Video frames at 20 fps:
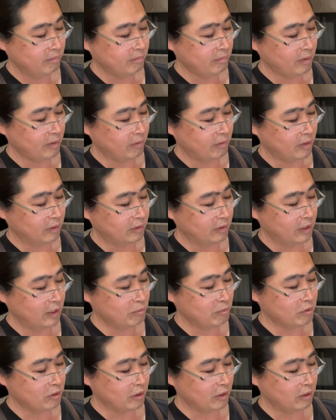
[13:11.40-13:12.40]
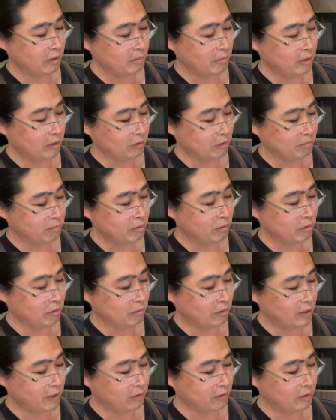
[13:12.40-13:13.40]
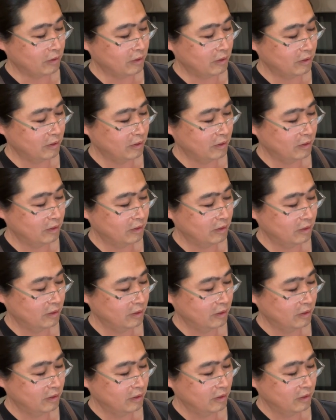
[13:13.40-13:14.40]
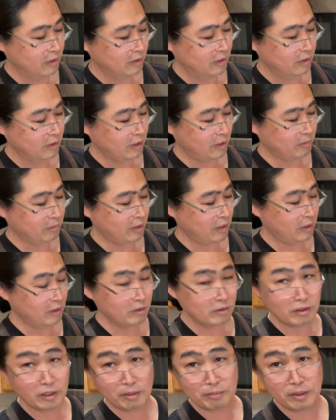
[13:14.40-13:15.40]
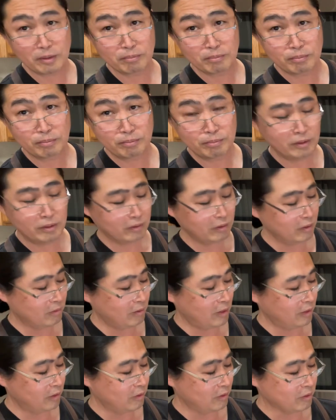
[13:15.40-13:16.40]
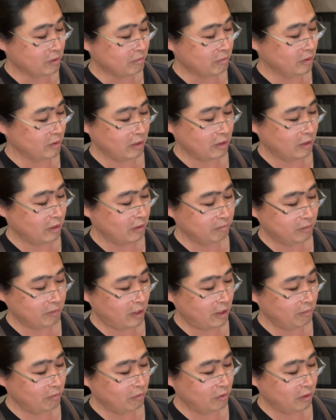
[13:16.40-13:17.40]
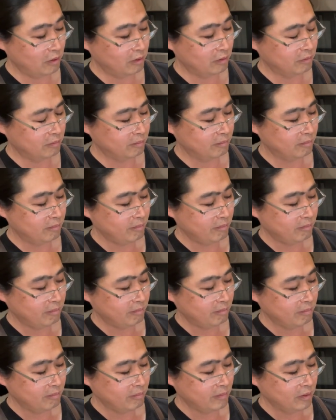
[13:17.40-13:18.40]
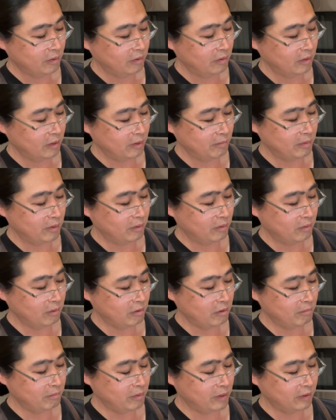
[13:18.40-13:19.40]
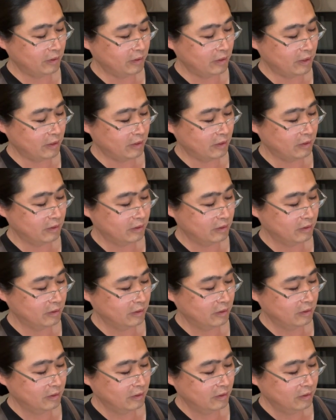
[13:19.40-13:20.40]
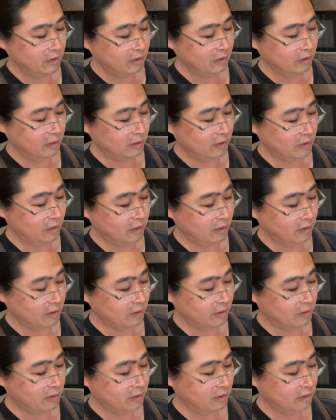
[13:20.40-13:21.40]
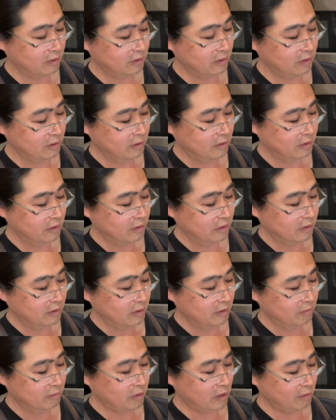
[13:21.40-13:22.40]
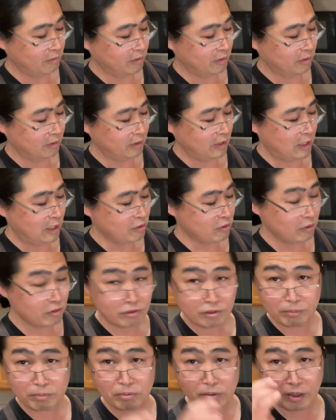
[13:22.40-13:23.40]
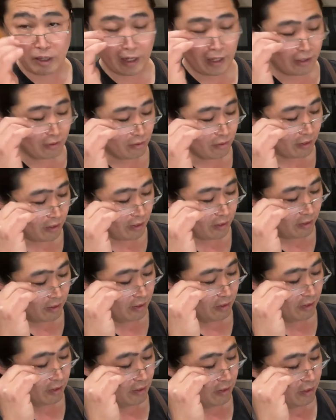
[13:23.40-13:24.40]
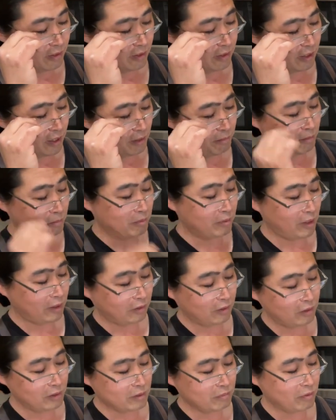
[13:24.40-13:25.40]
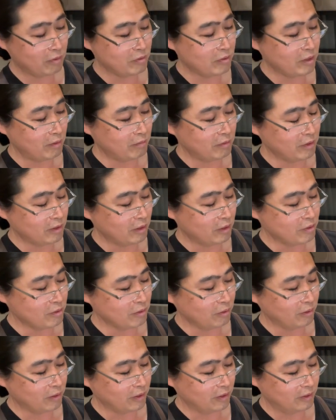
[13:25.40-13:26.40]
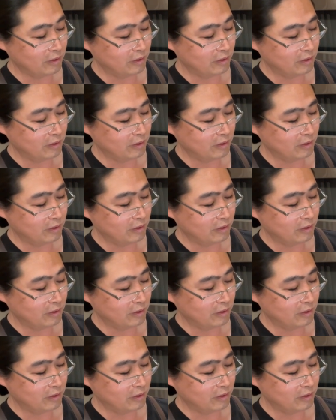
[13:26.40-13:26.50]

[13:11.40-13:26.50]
All right. Dave say about the pro grinder. I'm telling you, I mean, built-in grinder is, you know, I, I haven't, uh, I mean, no complaint there. The, uh, we have a nation supply say, I've been practicing for seven years. Okay.